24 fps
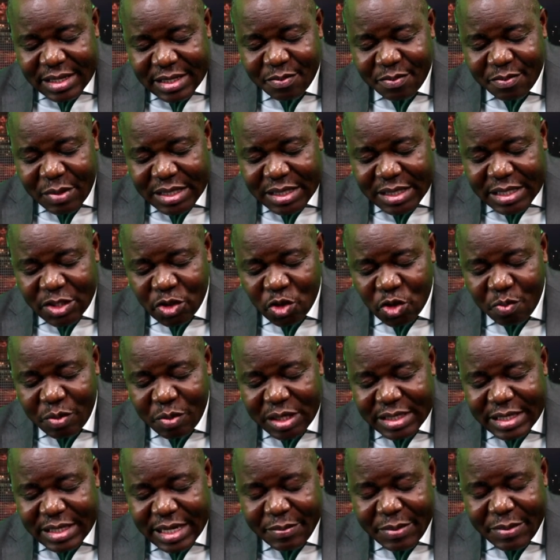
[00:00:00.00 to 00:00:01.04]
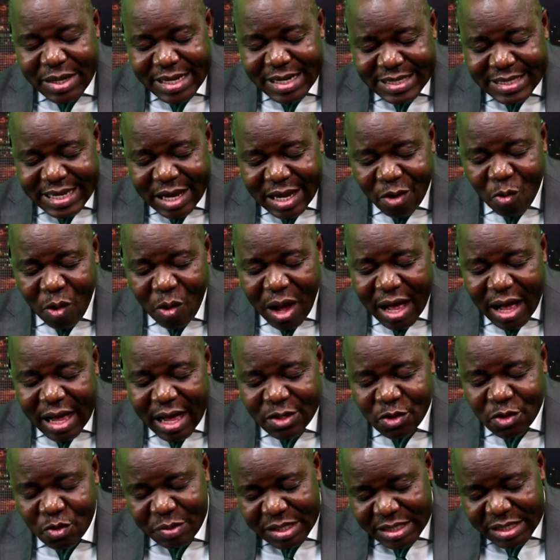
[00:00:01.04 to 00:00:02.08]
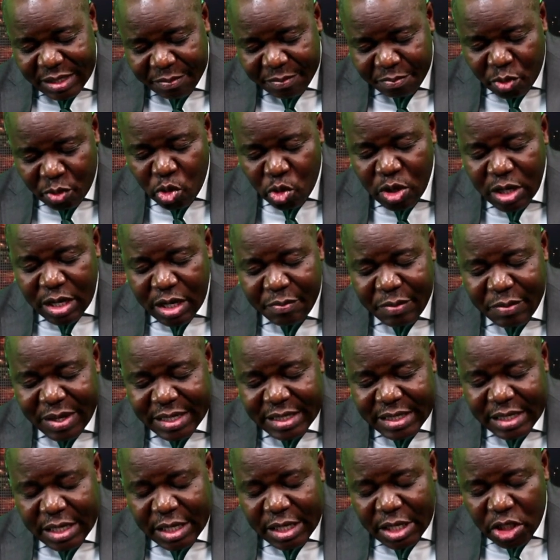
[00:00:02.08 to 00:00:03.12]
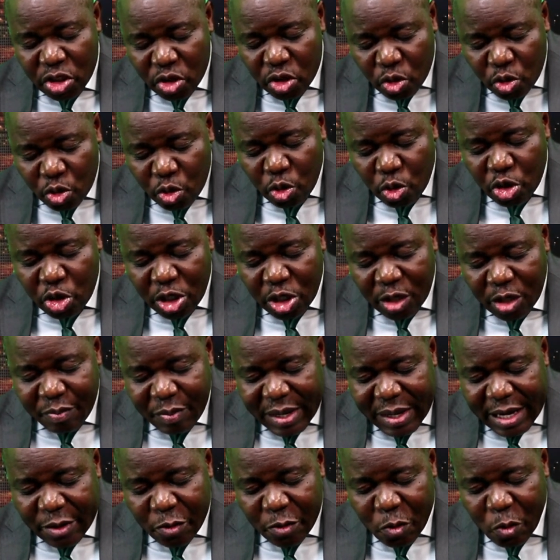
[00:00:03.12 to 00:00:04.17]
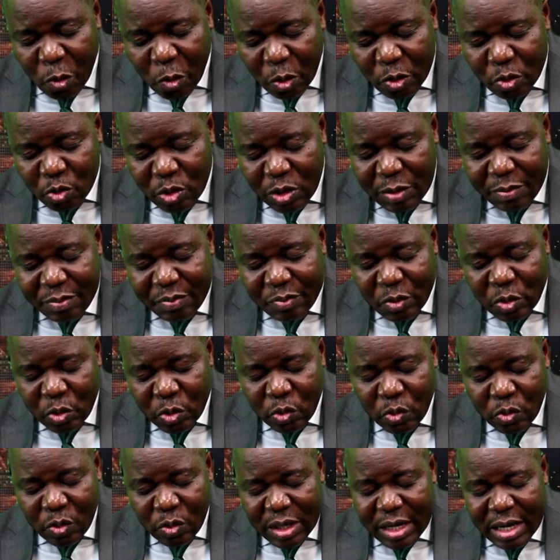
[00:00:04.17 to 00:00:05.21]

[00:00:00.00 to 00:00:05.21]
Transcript: message to Mr. Ebenezer Akwanga, to Mr. Bo Herbert, to you, John Bakuro, to